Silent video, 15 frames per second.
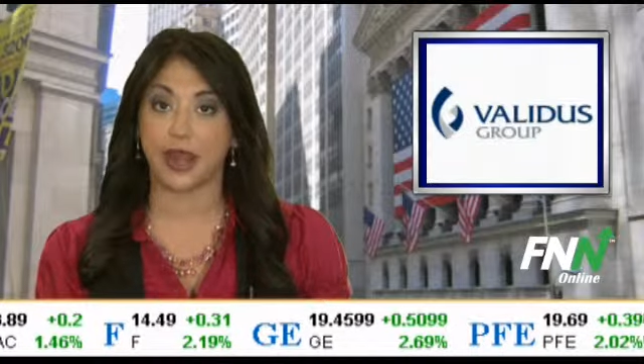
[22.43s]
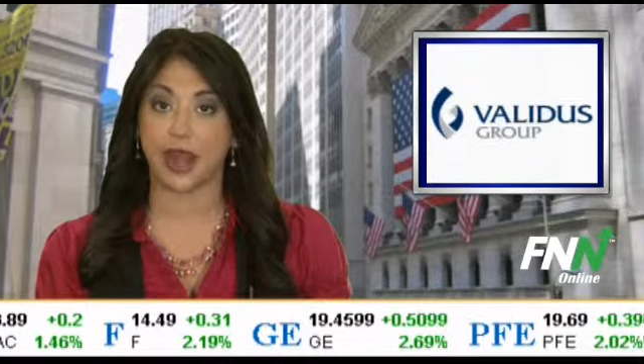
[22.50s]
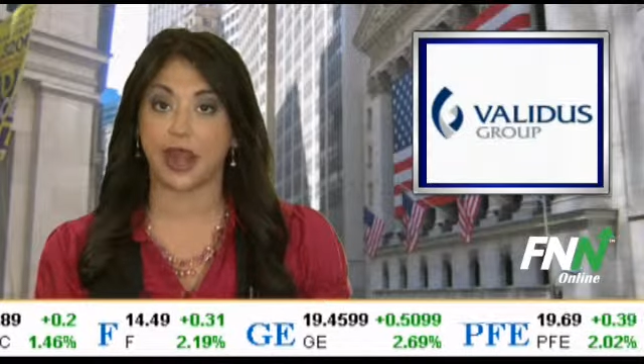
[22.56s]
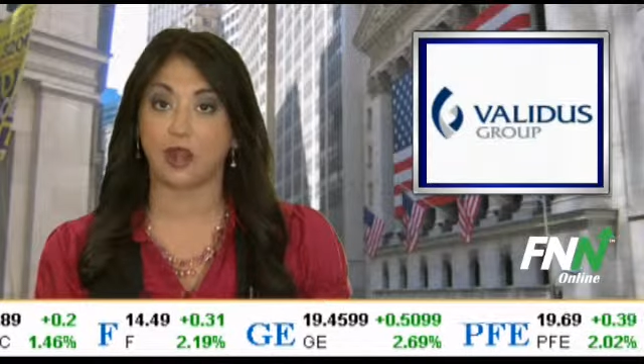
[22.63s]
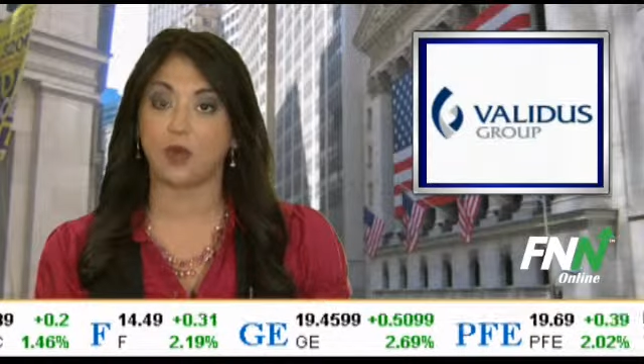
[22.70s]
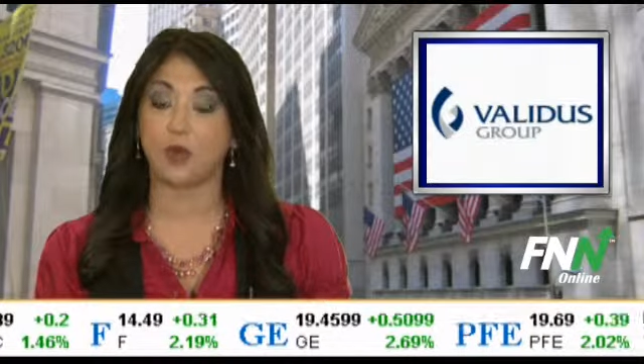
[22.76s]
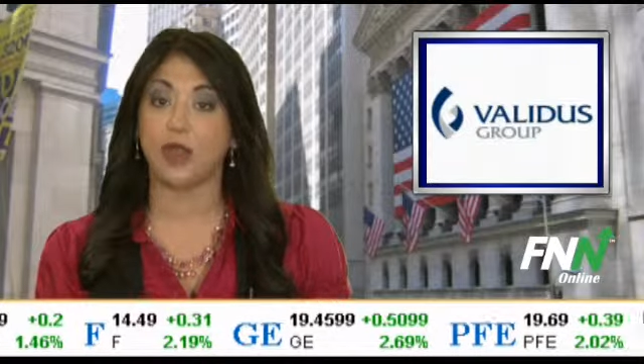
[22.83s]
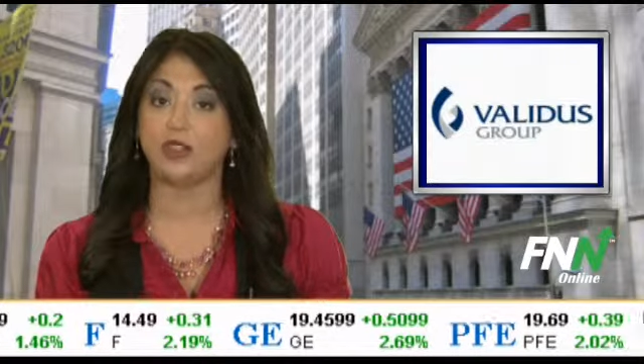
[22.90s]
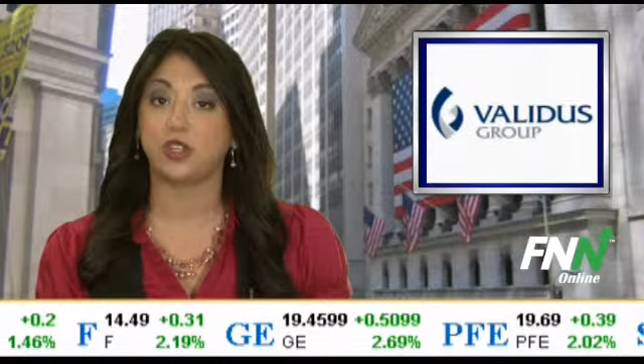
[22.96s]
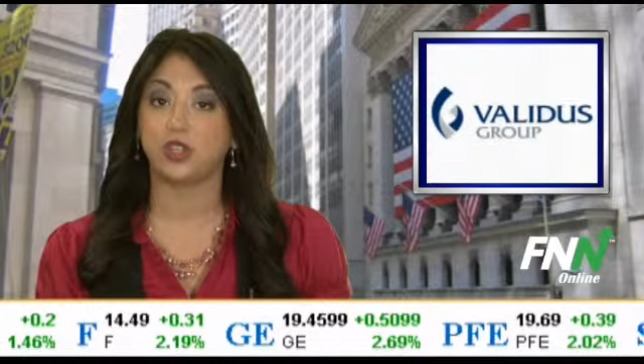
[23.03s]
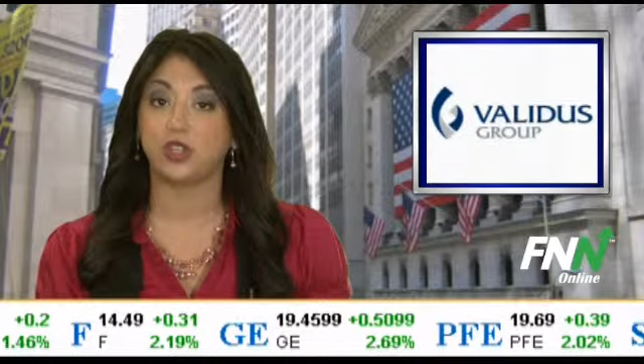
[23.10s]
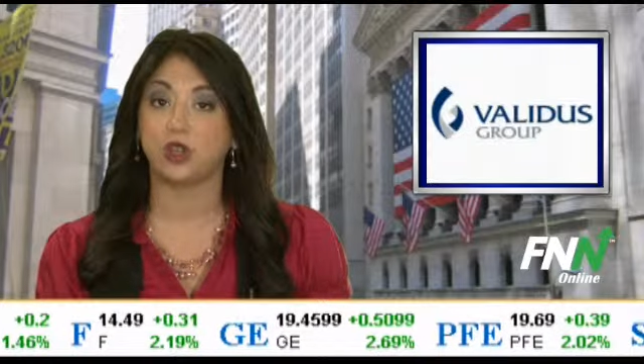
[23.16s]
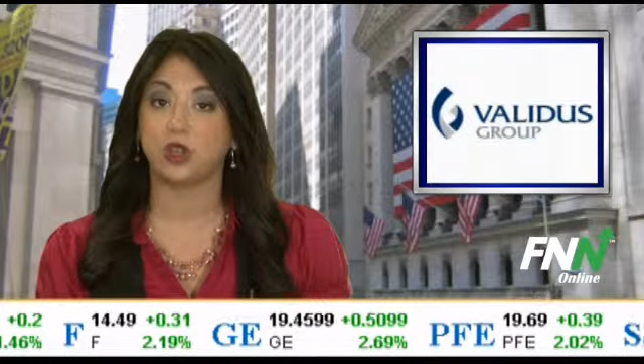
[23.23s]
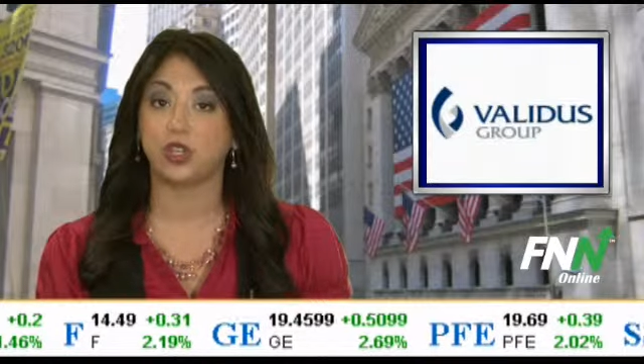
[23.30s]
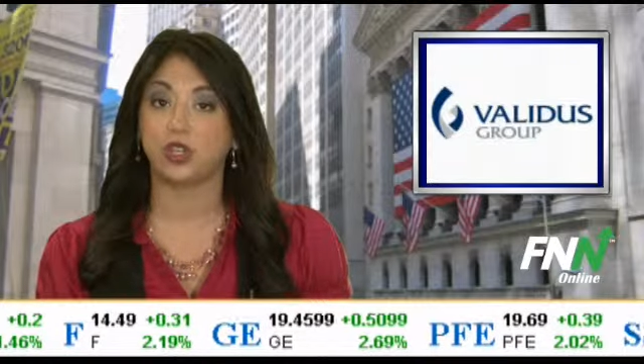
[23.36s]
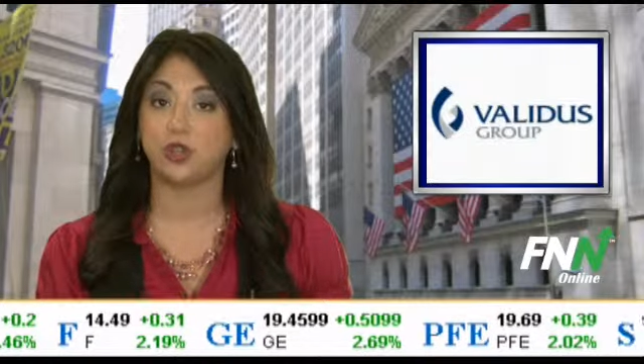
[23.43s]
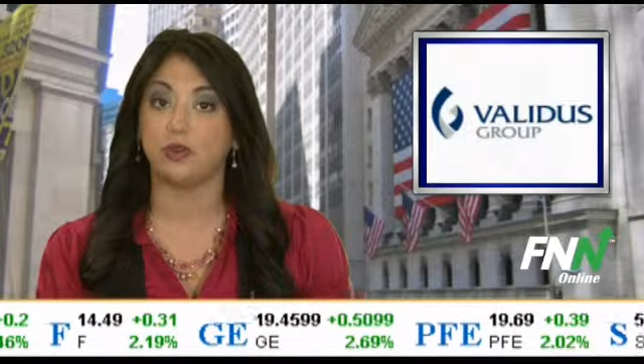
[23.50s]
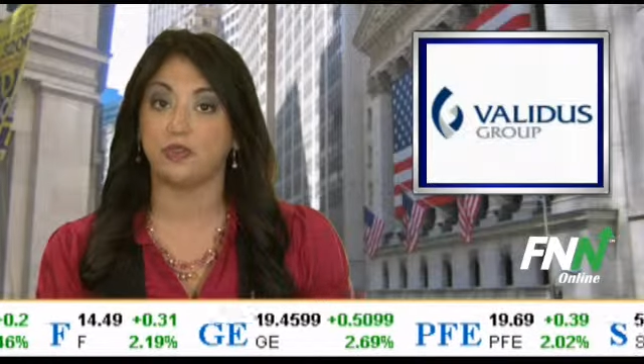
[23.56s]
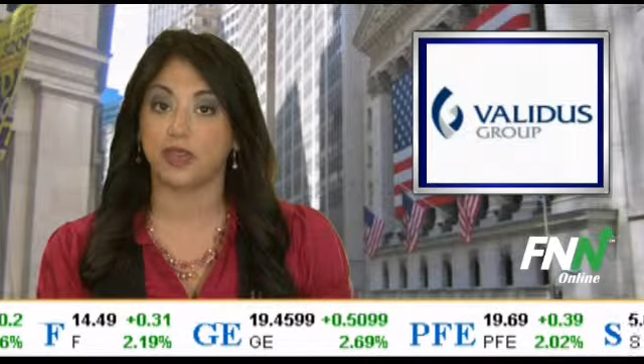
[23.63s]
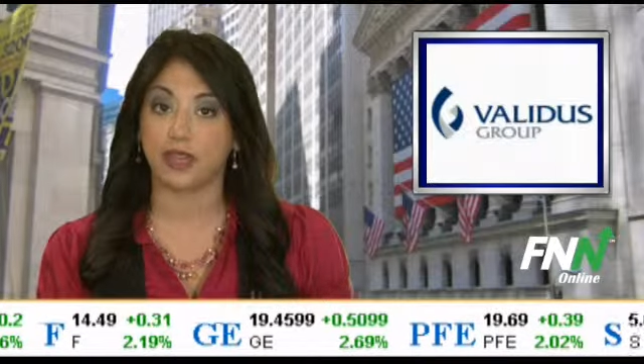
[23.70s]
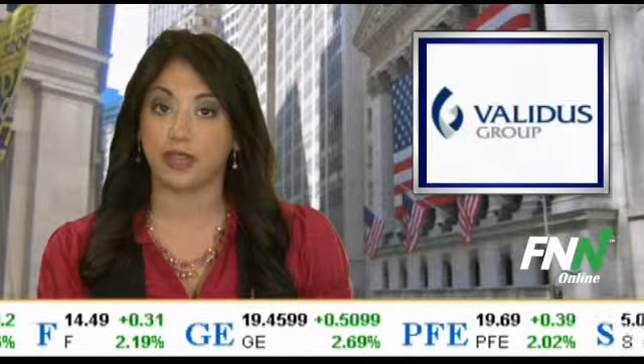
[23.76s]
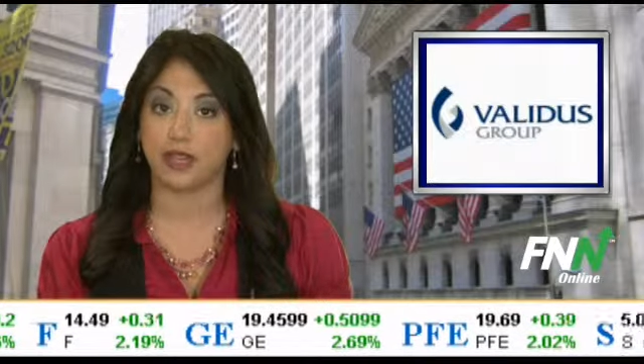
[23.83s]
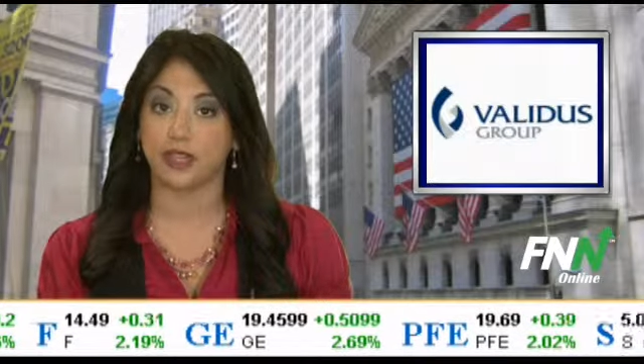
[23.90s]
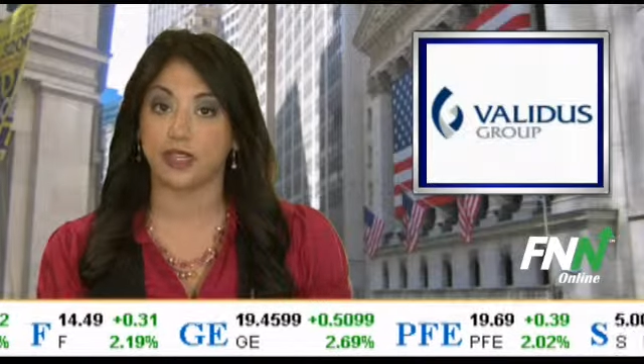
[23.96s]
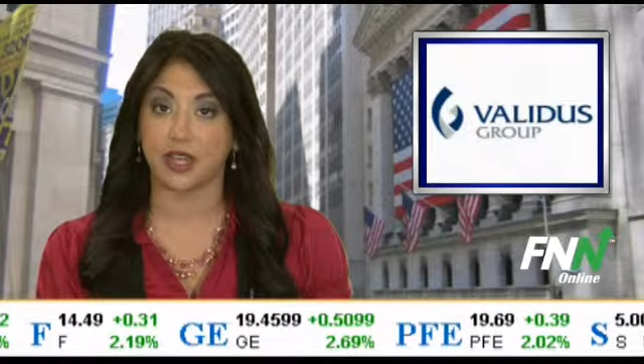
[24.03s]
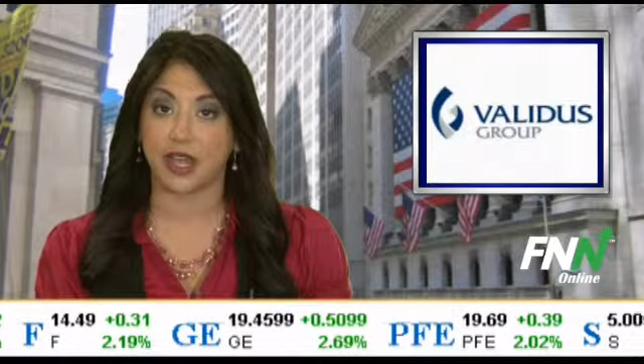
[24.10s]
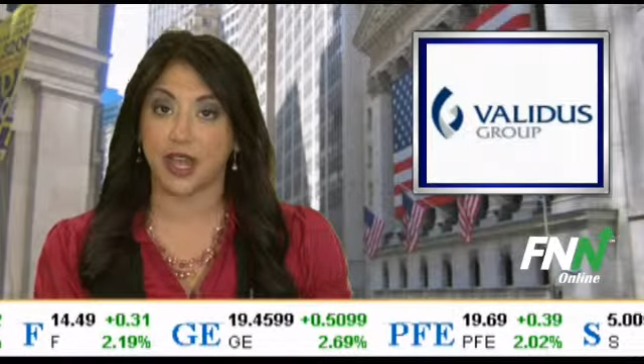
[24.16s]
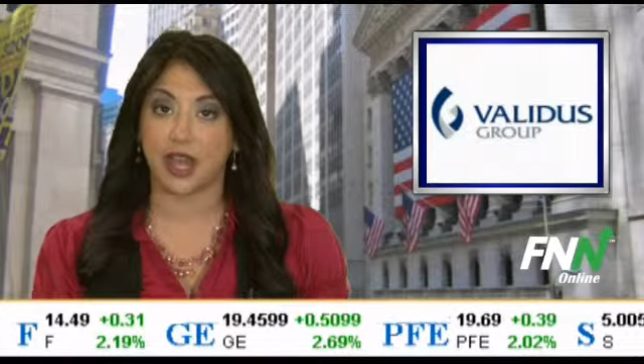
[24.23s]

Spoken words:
and Christchurch, New Zealand,